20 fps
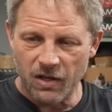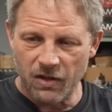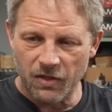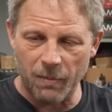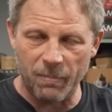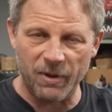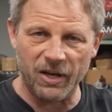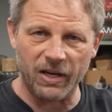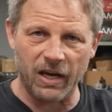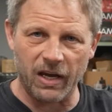
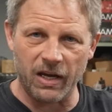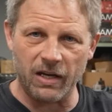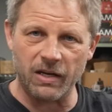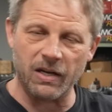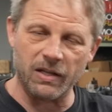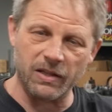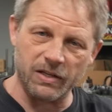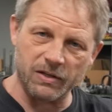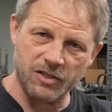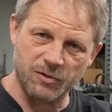the big end
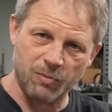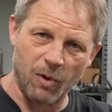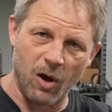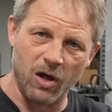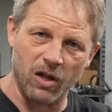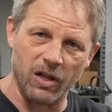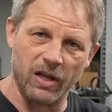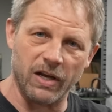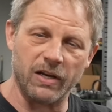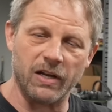and the
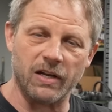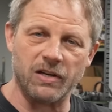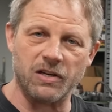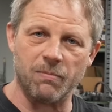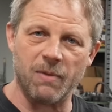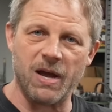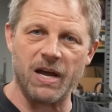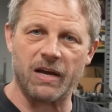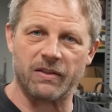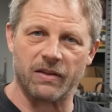small end and you
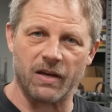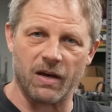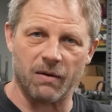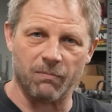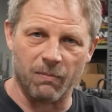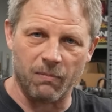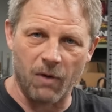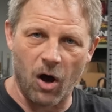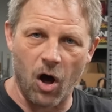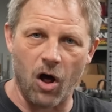make
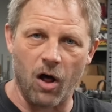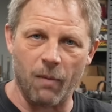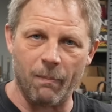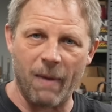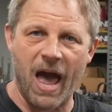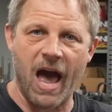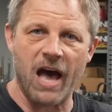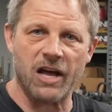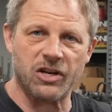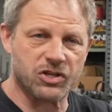them all
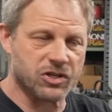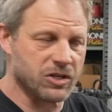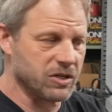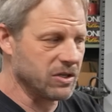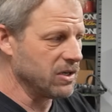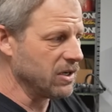match.